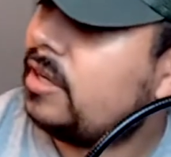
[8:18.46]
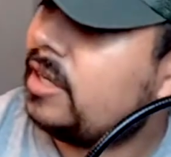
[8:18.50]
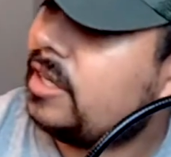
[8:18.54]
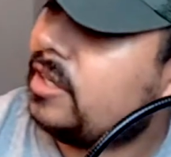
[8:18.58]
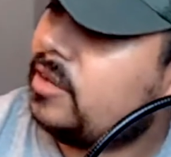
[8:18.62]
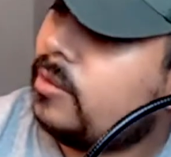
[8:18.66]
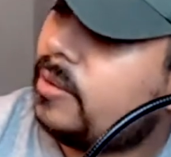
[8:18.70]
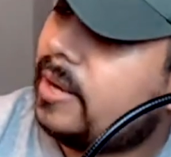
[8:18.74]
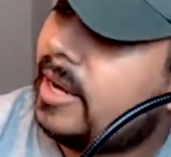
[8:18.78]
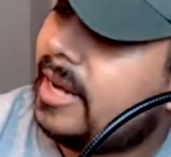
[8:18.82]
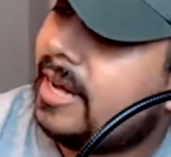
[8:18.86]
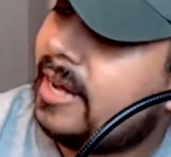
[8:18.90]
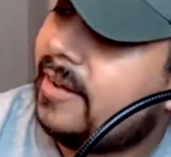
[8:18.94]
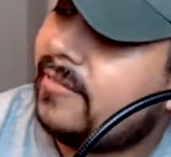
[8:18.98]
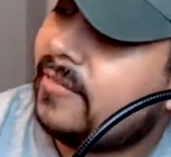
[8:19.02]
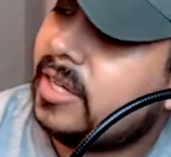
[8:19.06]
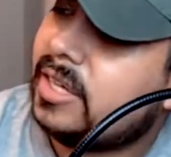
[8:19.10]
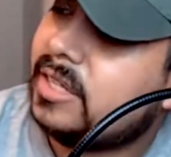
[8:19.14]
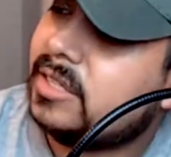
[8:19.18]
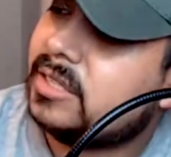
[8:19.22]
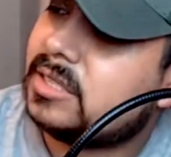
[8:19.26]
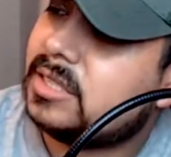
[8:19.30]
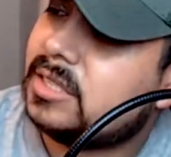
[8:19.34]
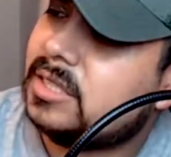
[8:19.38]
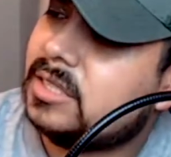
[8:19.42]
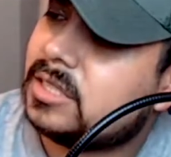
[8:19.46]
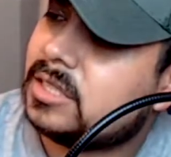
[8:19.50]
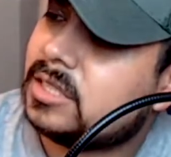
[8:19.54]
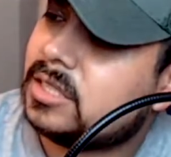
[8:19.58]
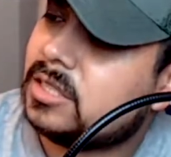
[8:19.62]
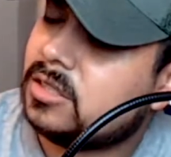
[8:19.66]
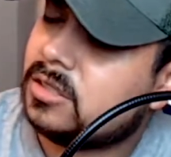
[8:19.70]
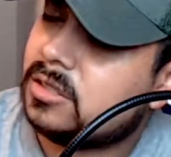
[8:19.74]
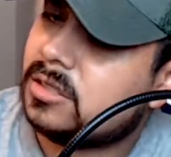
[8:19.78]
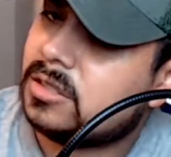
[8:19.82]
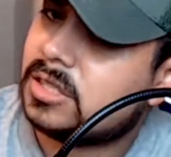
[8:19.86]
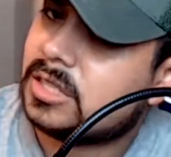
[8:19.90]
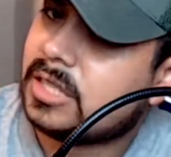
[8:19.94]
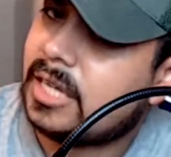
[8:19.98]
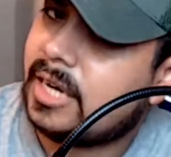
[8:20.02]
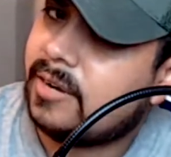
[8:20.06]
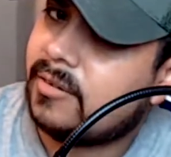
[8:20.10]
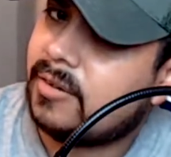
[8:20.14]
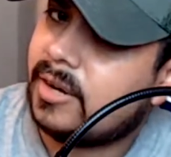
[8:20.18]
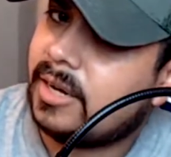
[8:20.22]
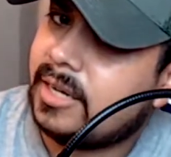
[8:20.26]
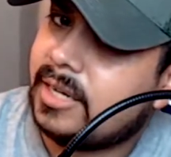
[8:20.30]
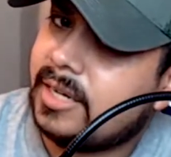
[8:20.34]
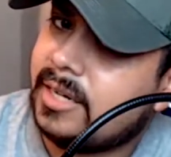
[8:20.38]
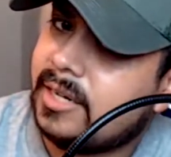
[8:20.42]
you have is this little side
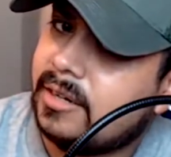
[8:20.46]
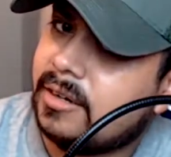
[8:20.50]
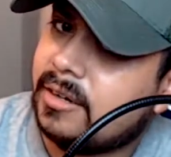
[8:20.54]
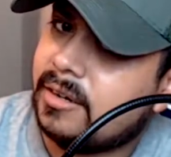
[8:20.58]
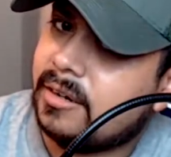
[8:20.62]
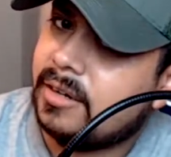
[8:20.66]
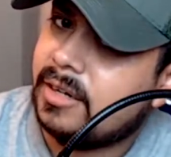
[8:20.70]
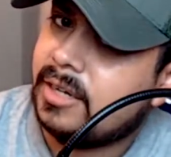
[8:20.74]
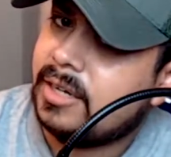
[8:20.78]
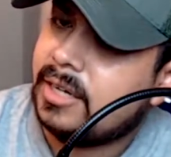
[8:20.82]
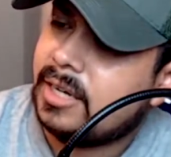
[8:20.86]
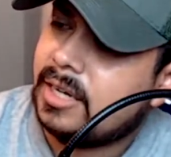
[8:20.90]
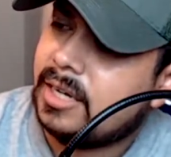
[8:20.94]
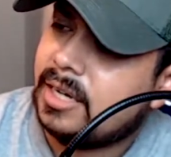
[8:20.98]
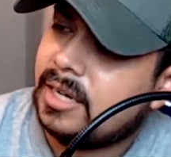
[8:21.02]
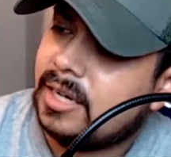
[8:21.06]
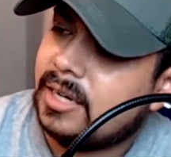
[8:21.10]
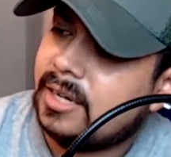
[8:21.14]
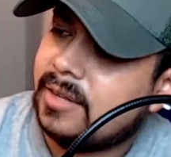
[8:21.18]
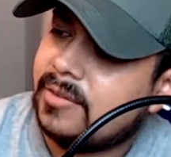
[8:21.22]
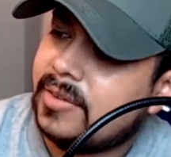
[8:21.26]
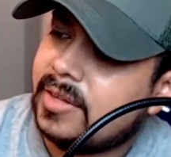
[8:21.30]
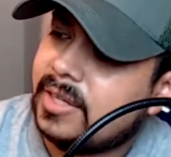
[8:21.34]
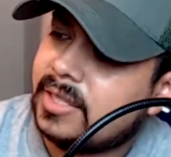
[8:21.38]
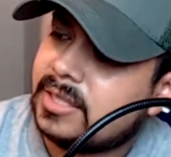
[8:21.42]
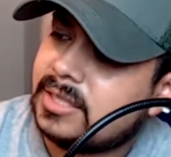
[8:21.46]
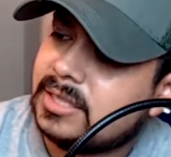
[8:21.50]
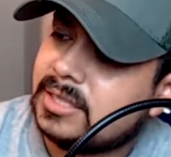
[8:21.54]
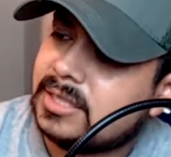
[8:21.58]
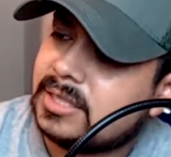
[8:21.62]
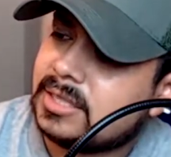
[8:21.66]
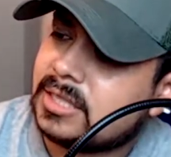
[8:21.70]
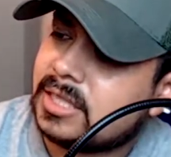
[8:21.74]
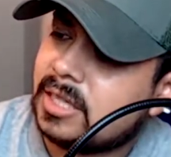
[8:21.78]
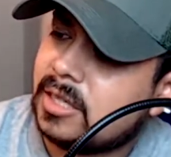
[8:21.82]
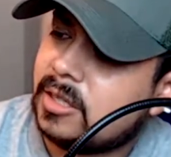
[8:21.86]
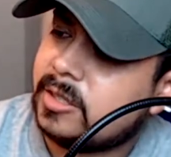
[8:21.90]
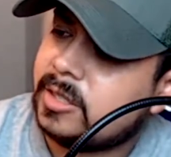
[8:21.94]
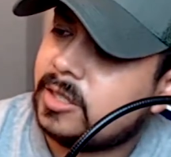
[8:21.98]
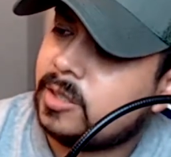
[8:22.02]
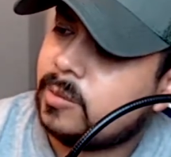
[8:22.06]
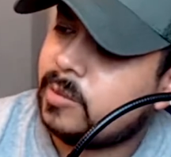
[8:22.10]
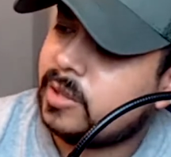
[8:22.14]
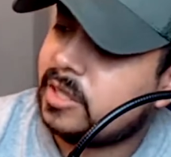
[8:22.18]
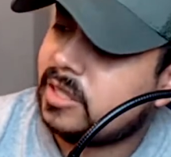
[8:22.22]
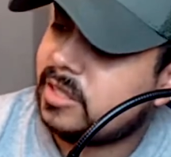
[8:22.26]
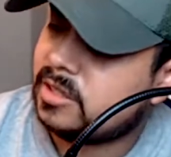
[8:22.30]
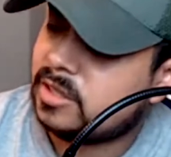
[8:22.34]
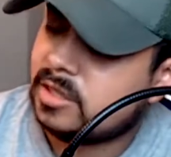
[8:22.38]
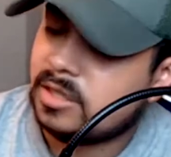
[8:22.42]
right here. This is going to
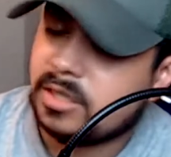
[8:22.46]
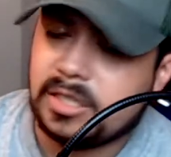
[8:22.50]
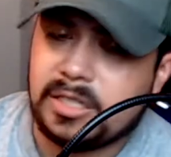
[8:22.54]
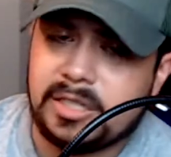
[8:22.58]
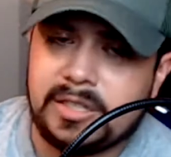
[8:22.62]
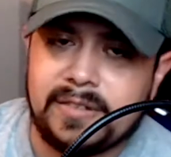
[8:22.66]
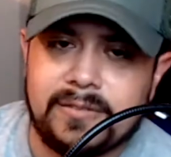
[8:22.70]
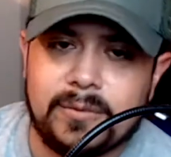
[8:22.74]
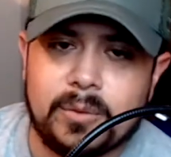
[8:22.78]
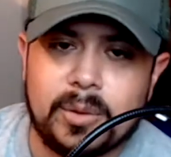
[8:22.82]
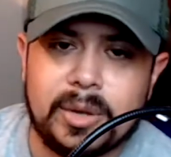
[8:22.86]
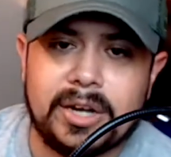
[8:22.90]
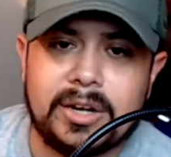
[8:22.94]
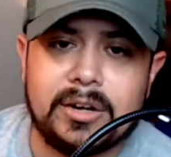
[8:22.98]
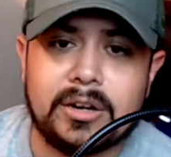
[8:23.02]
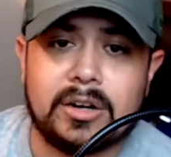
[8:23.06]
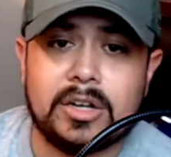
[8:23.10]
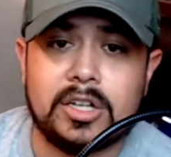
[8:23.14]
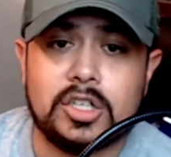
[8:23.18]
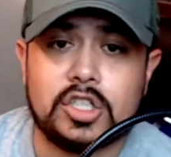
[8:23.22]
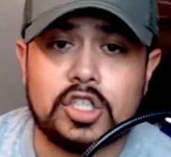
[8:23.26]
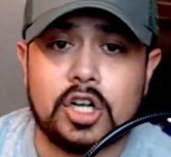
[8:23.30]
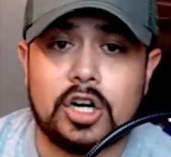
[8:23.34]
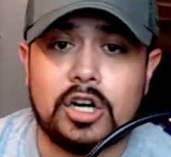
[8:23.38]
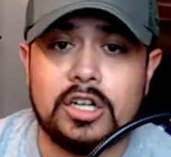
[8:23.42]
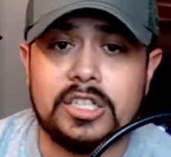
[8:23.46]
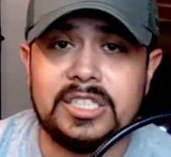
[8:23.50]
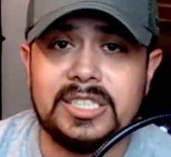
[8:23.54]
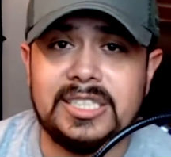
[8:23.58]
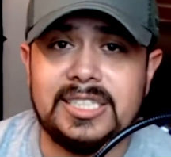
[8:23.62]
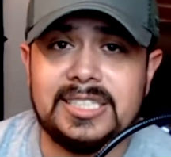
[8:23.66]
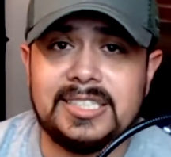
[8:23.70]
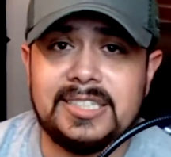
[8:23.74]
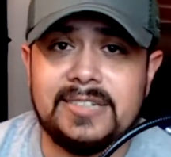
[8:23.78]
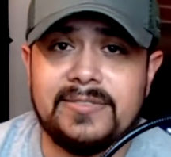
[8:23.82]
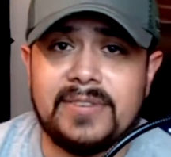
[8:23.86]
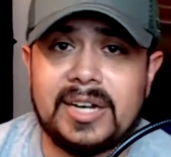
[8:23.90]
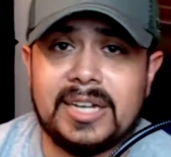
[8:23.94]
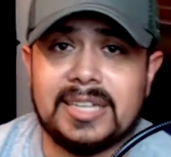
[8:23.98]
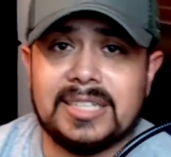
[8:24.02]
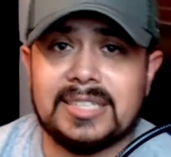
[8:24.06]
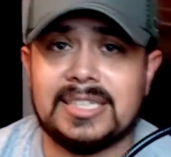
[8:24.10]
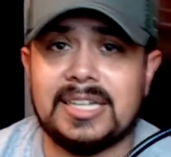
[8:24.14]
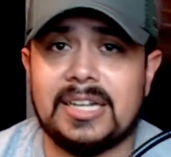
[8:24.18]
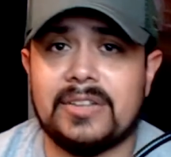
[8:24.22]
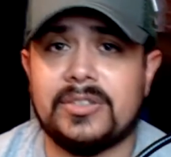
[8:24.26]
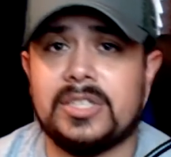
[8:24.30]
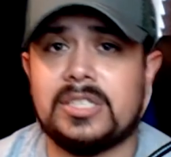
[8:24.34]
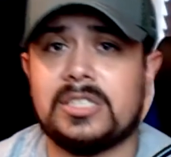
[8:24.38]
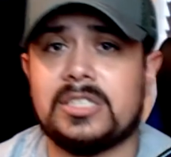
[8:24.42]
be the way you're going to charge this device.
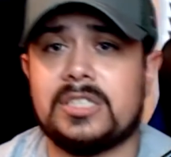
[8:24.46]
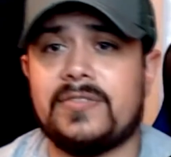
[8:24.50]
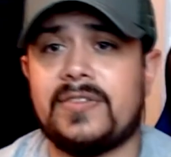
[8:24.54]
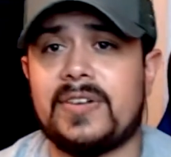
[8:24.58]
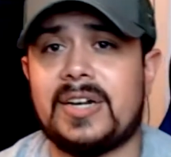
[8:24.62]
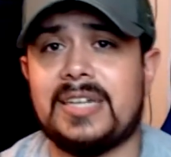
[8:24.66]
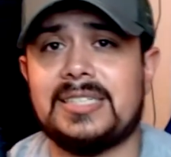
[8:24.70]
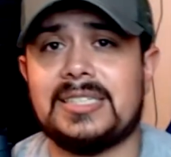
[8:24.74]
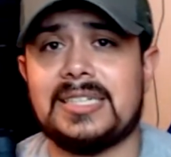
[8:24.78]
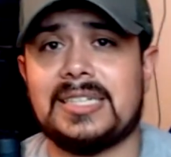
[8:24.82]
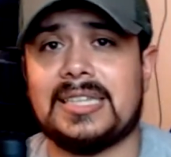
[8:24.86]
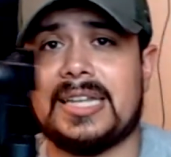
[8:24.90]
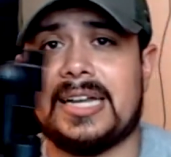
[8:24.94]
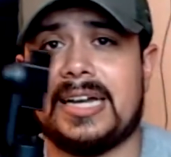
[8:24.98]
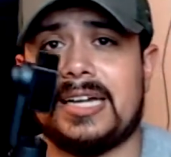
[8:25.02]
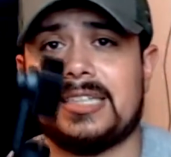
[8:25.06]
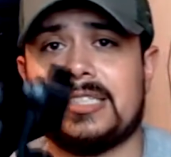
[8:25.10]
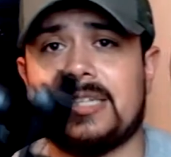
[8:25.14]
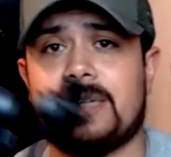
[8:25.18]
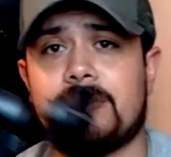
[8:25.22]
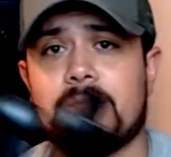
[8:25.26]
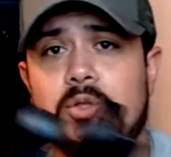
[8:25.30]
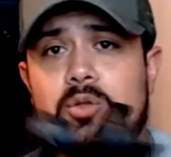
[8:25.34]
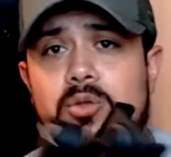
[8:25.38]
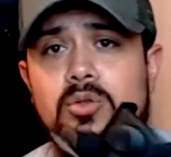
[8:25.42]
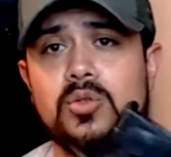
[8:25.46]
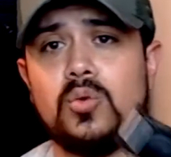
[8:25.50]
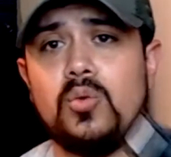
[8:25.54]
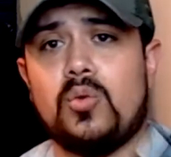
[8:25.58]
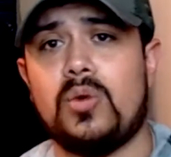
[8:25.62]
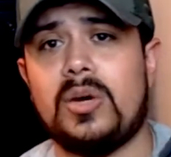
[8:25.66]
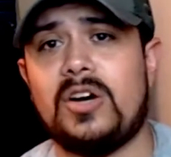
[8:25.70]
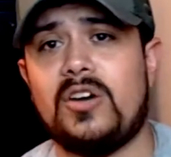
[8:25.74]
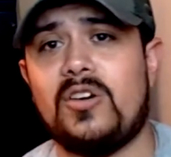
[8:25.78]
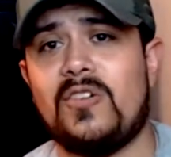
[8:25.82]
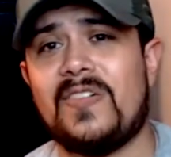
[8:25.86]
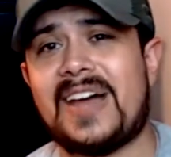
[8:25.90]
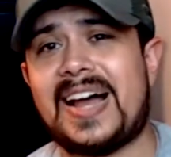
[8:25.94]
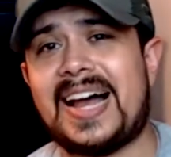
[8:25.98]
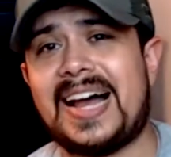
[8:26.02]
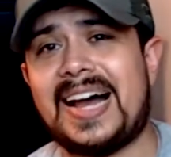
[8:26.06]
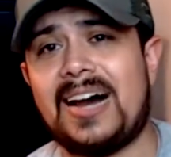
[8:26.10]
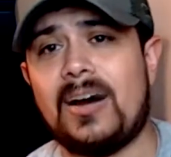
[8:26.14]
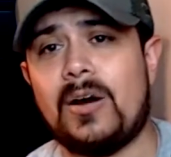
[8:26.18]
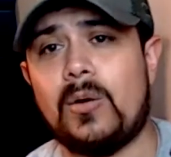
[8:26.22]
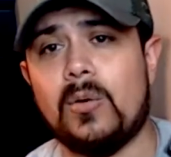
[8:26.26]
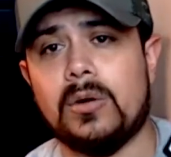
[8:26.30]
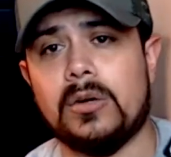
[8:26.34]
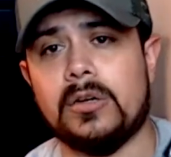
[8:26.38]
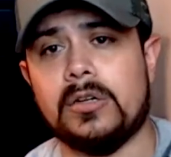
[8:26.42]
Now this device can last up to 12
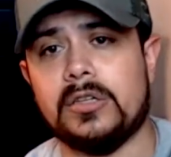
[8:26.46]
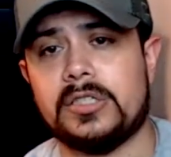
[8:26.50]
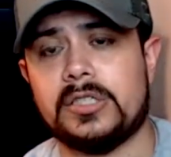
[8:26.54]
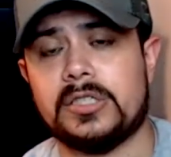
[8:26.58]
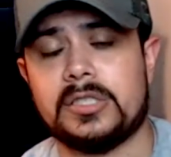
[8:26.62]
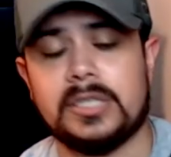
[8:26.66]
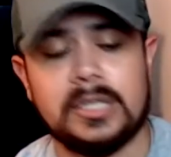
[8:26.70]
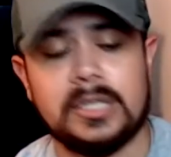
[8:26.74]
hours.